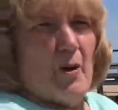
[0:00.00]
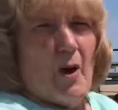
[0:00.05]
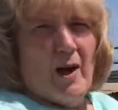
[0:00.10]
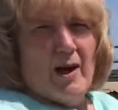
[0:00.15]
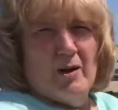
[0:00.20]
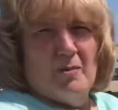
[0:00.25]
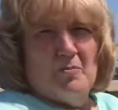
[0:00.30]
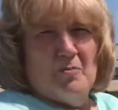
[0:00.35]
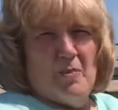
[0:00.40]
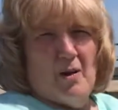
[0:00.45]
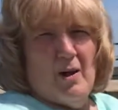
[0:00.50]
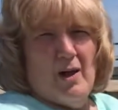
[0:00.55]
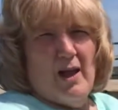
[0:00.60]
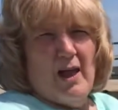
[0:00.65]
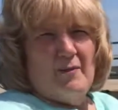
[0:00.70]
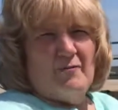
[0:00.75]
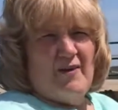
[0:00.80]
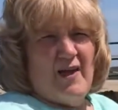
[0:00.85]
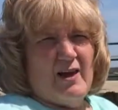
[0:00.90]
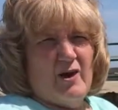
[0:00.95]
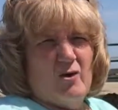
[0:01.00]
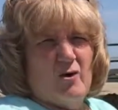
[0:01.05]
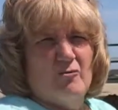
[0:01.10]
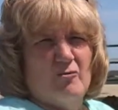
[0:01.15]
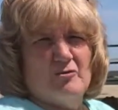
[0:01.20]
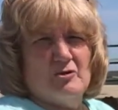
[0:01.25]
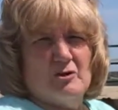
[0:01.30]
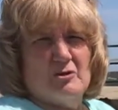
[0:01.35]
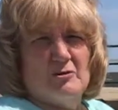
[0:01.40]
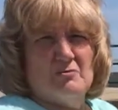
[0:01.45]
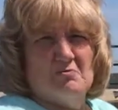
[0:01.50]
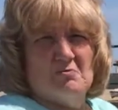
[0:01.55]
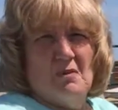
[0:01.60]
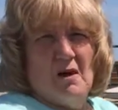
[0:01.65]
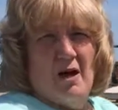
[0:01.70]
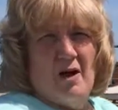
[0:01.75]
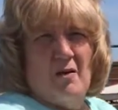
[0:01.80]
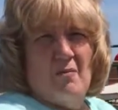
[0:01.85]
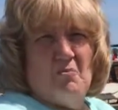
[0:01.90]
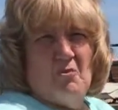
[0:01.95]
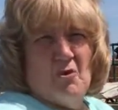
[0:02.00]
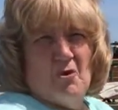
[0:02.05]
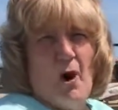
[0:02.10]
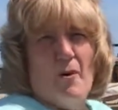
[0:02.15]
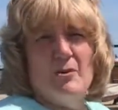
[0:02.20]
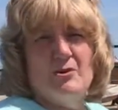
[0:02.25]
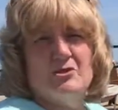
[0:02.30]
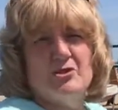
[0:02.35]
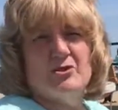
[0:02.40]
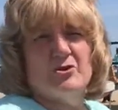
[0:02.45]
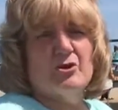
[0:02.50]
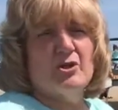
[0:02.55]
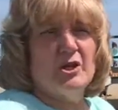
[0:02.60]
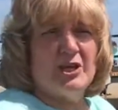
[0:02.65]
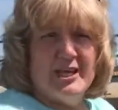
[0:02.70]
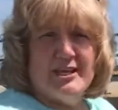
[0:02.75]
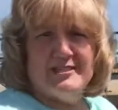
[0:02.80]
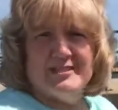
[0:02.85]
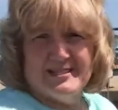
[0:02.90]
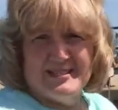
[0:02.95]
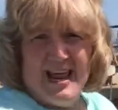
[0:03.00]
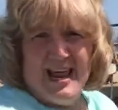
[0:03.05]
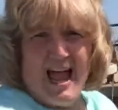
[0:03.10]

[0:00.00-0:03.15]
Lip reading: bought it, we've had it over almost 30 years